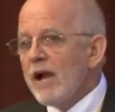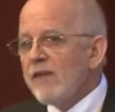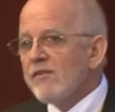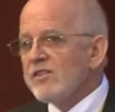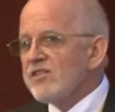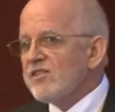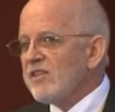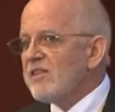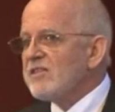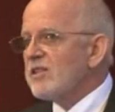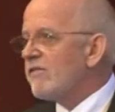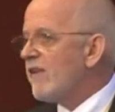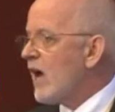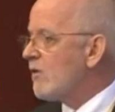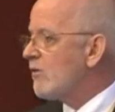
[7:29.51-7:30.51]
have a sense
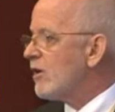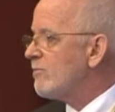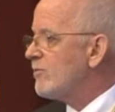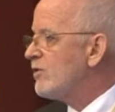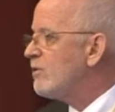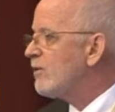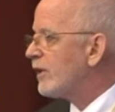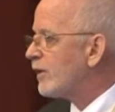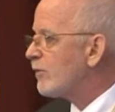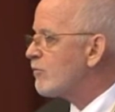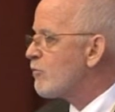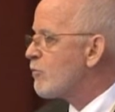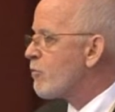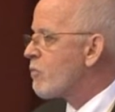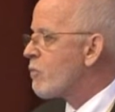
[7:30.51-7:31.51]
of how I'm doing,